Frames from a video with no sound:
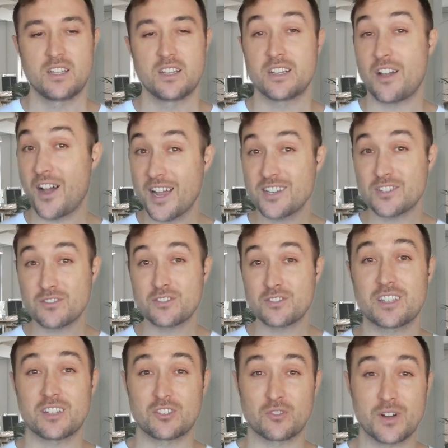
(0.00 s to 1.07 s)
Now, I do
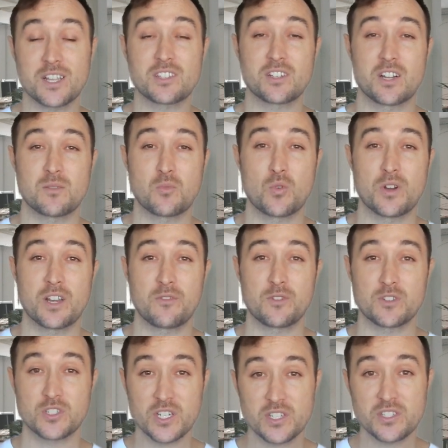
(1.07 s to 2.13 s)
a great starting point if you're
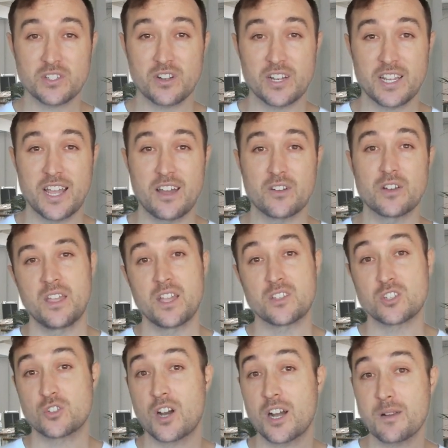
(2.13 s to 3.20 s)
just starting out is to
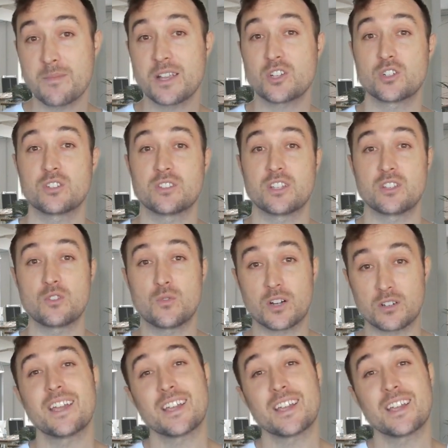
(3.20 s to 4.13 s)
try to make sure that you are